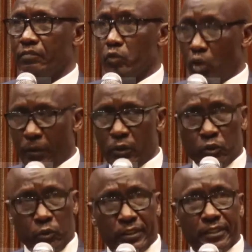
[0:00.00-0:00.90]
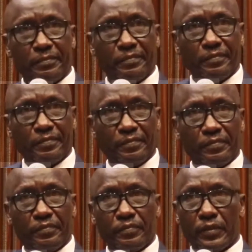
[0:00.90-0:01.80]
Nobody will do it.
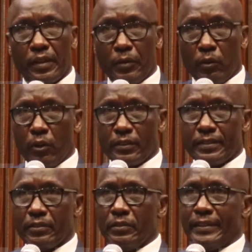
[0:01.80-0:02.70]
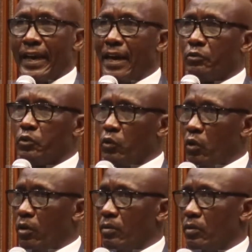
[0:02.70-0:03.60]
Because they have to
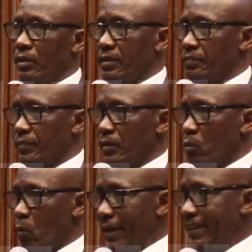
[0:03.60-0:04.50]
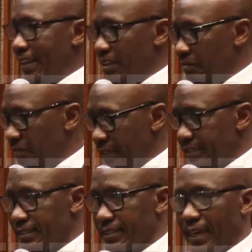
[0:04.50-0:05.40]
know when they
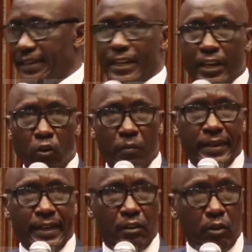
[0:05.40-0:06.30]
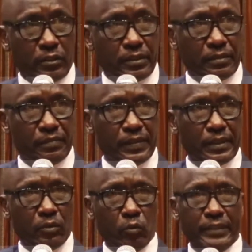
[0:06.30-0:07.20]
invest, can they recover their costs?
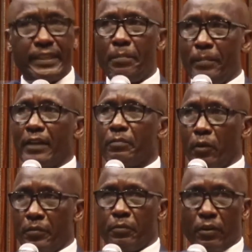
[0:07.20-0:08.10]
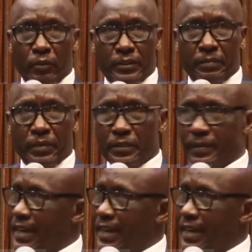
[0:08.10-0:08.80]
Will they make profit from those investments?